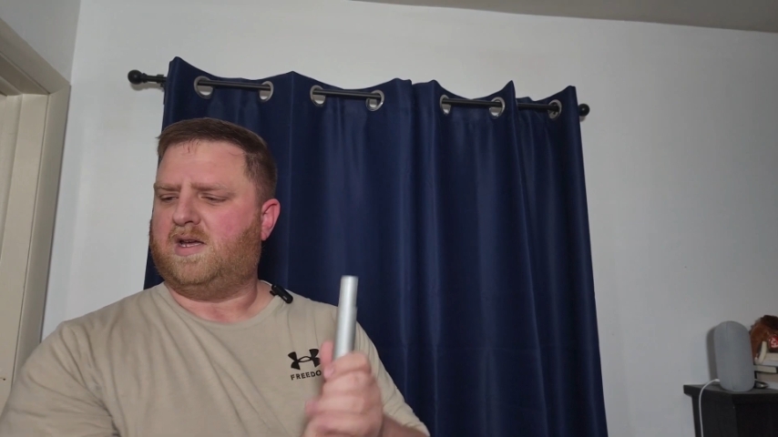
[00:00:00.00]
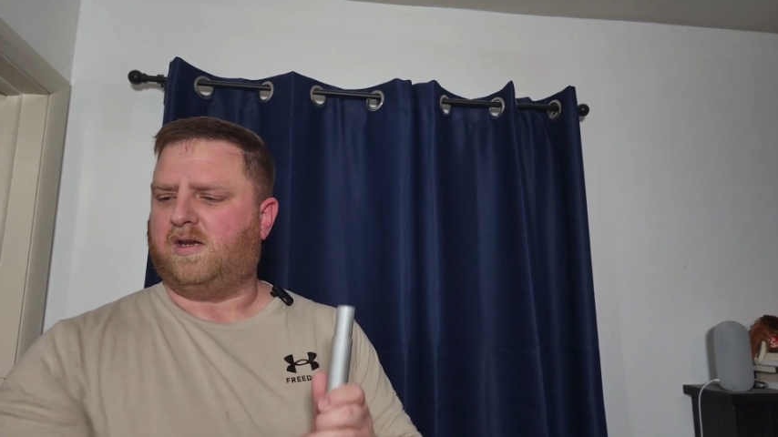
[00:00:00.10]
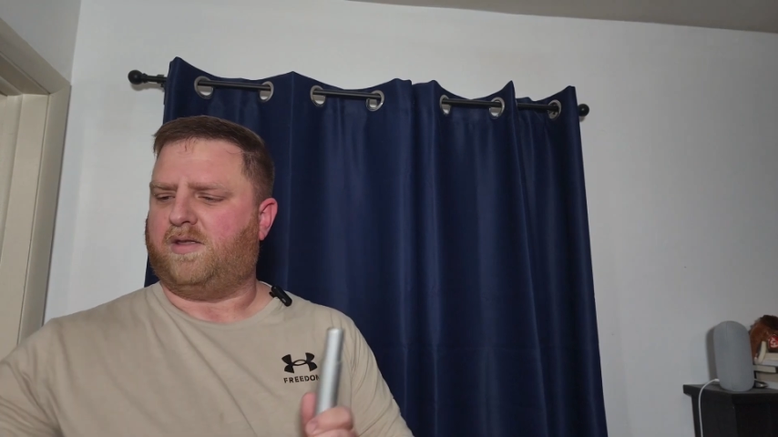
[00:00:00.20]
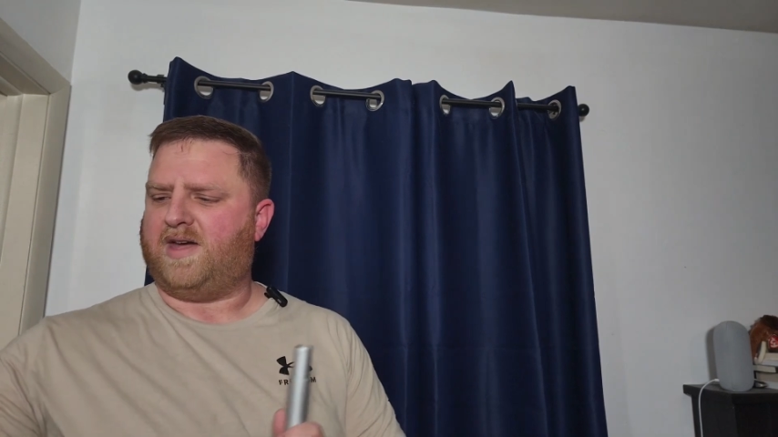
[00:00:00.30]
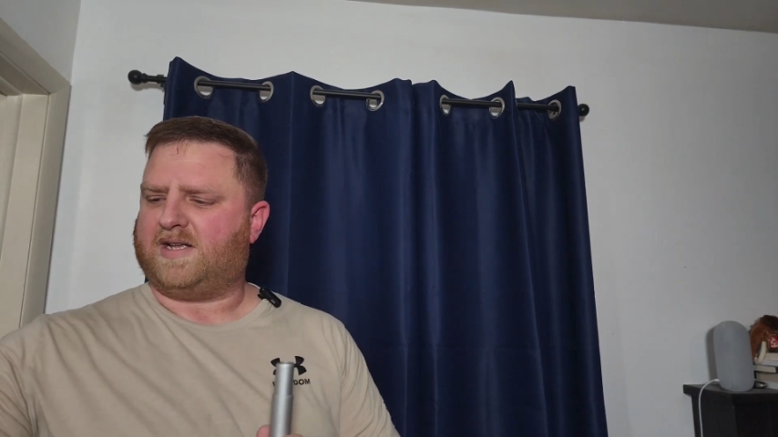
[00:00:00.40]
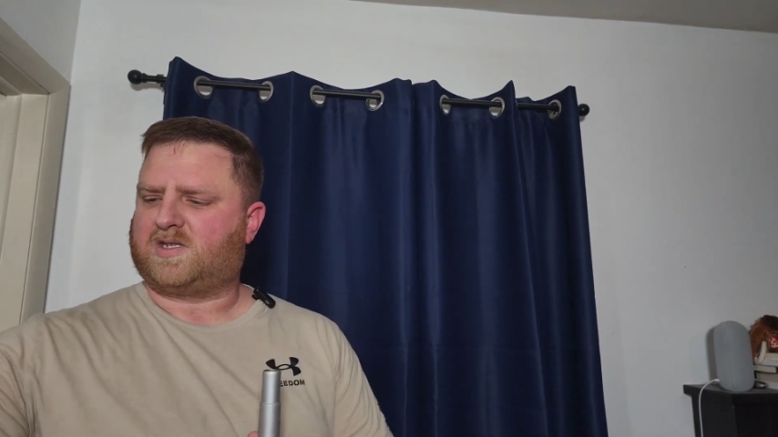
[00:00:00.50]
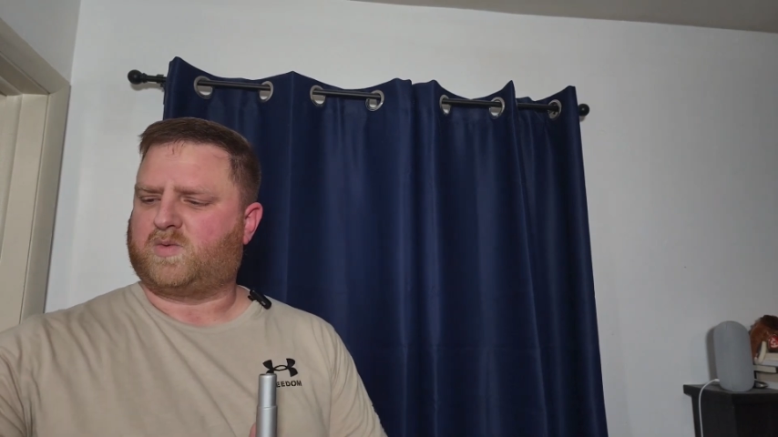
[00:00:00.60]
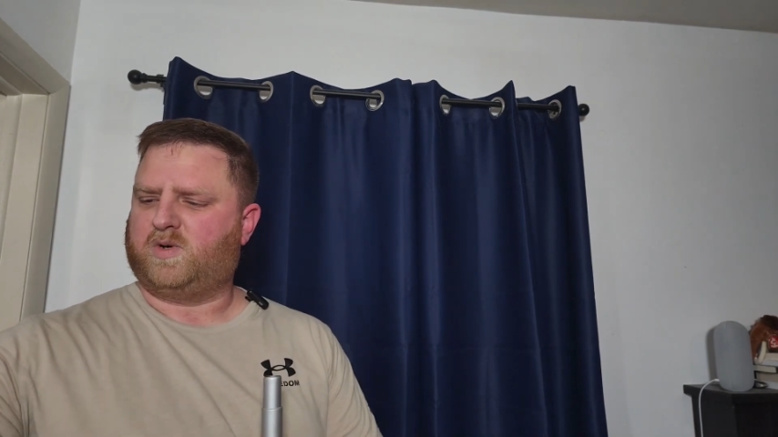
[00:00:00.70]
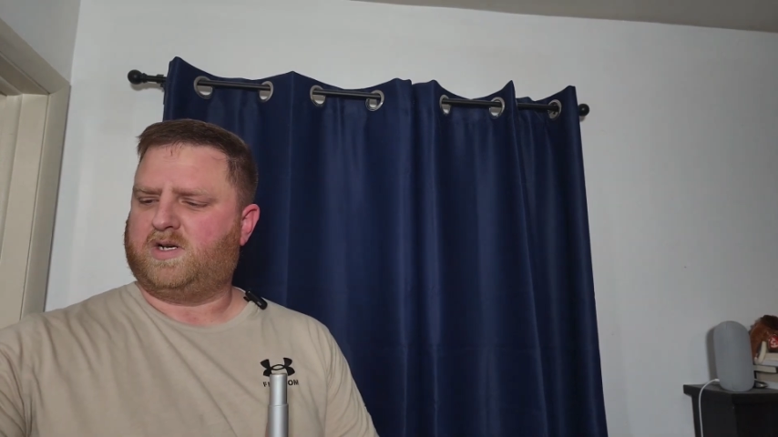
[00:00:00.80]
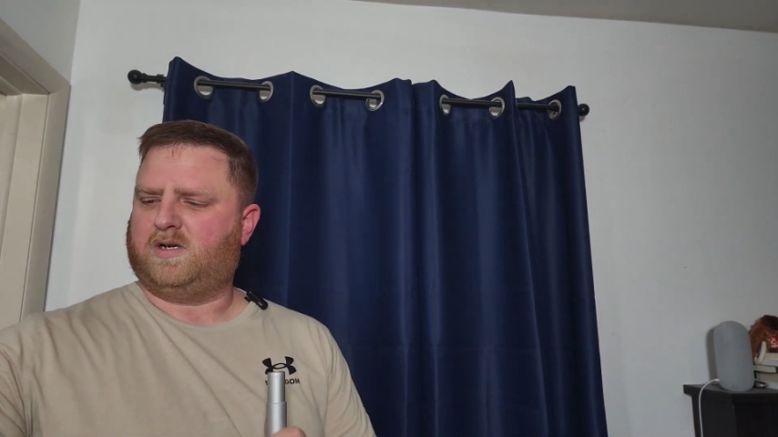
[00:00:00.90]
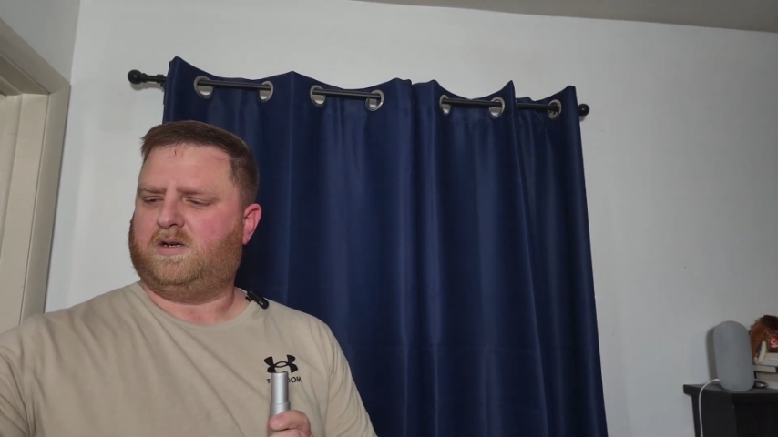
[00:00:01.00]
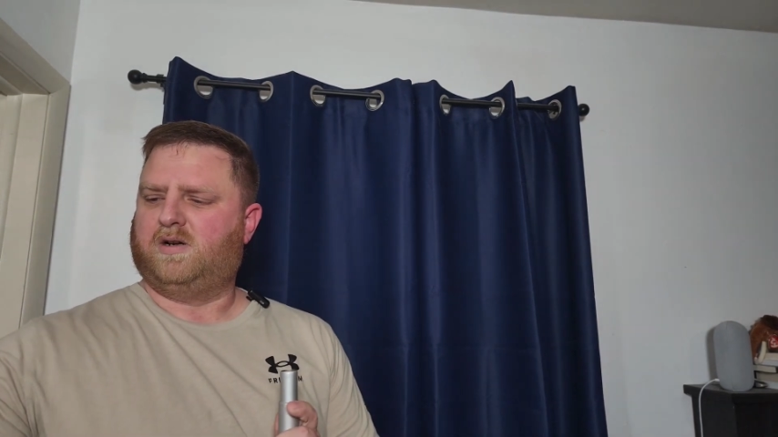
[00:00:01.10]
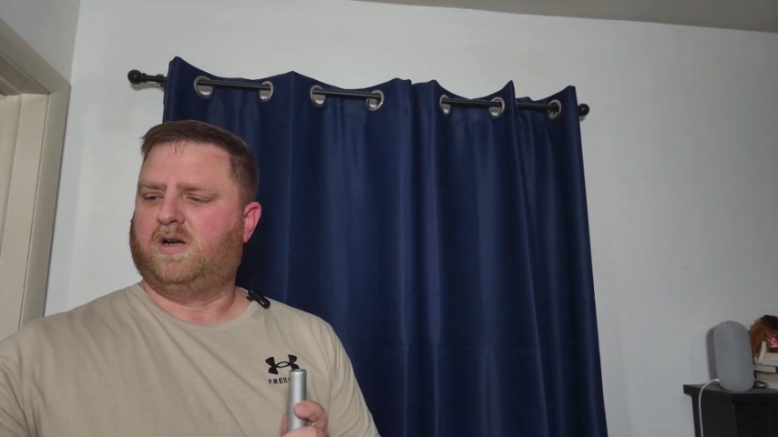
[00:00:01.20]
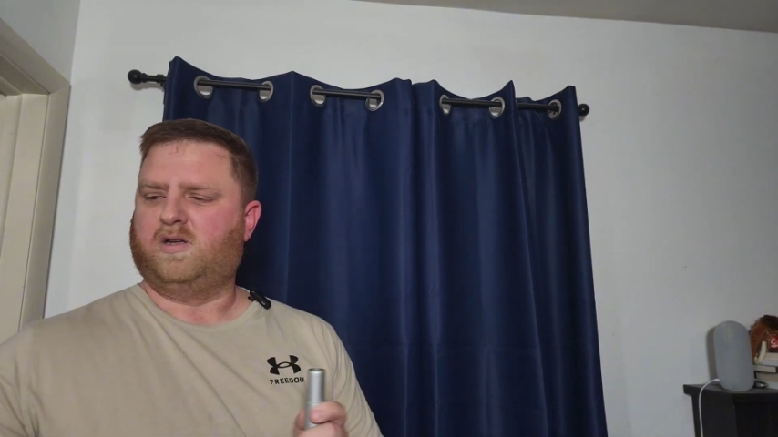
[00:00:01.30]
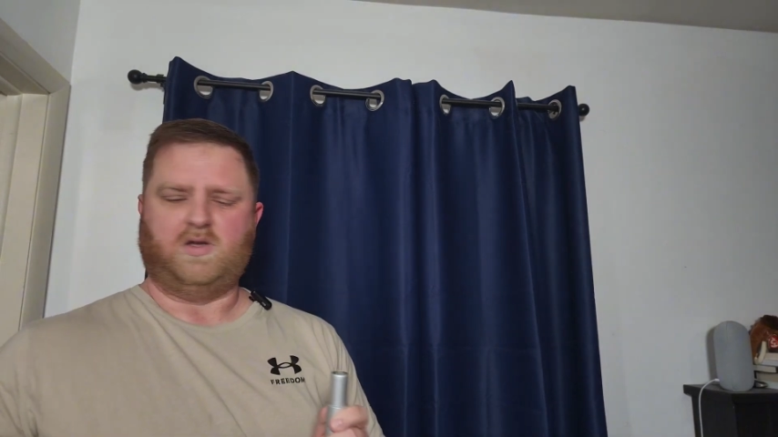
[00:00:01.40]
And that's where